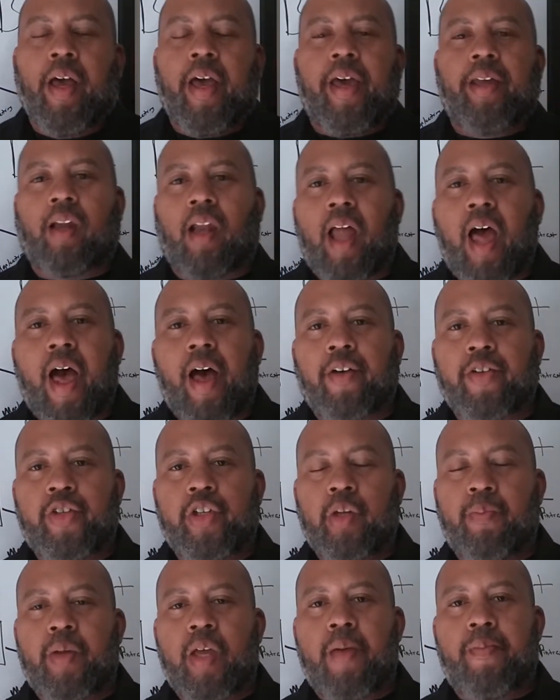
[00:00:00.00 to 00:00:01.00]
It allows
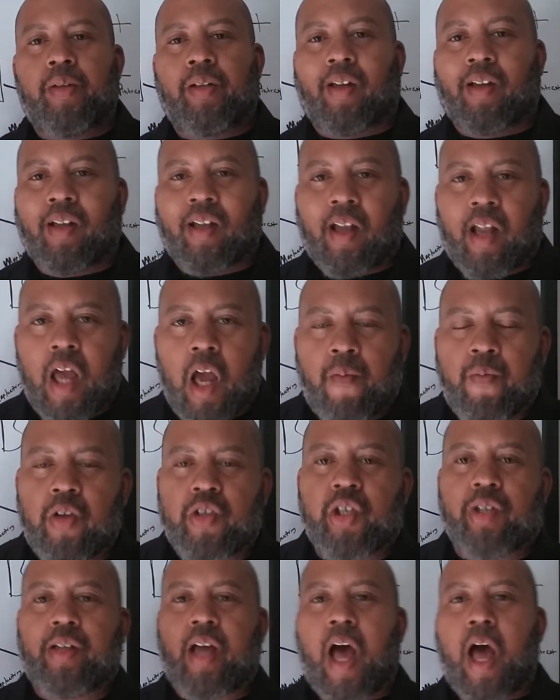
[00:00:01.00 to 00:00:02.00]
you to be able to
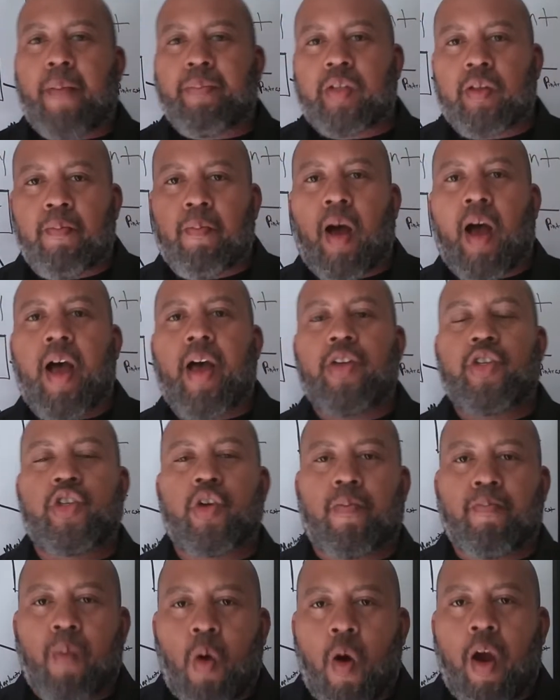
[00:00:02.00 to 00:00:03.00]
leverage and optimize
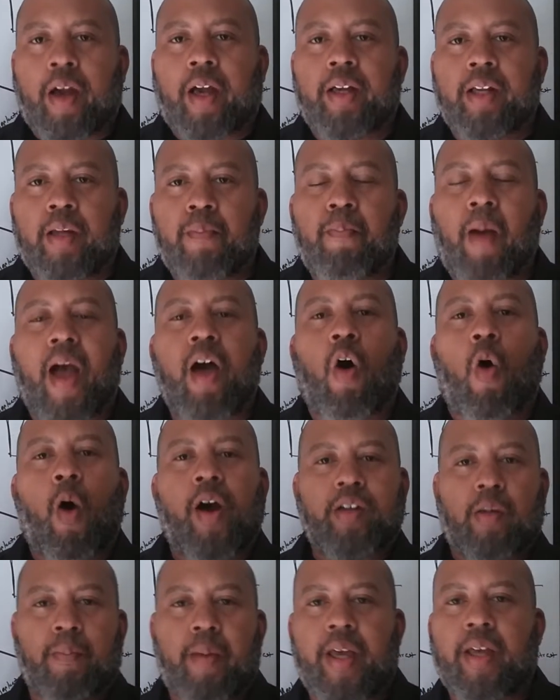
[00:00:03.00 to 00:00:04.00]
your marketing by
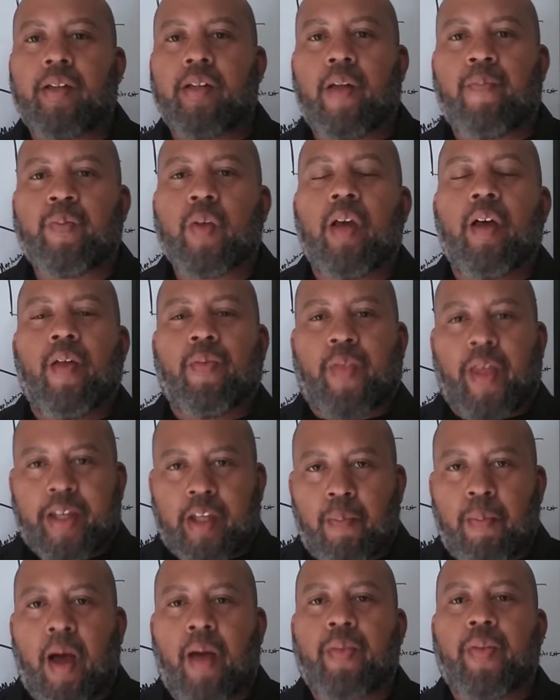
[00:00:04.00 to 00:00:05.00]
automating it.
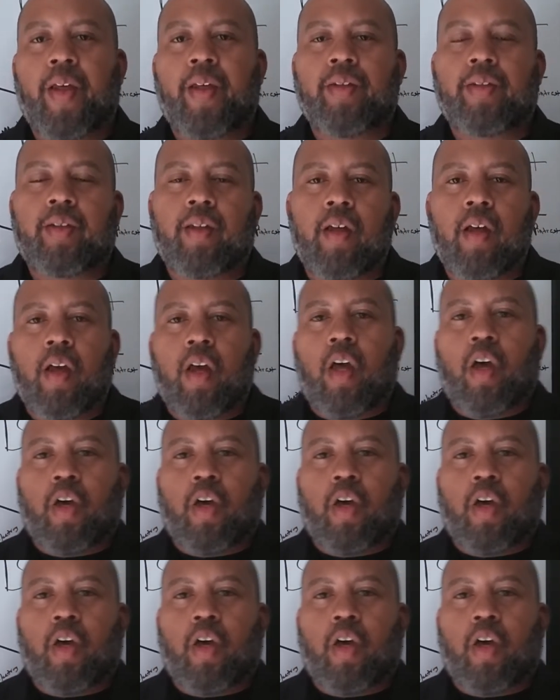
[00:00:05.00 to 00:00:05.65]
Think about this.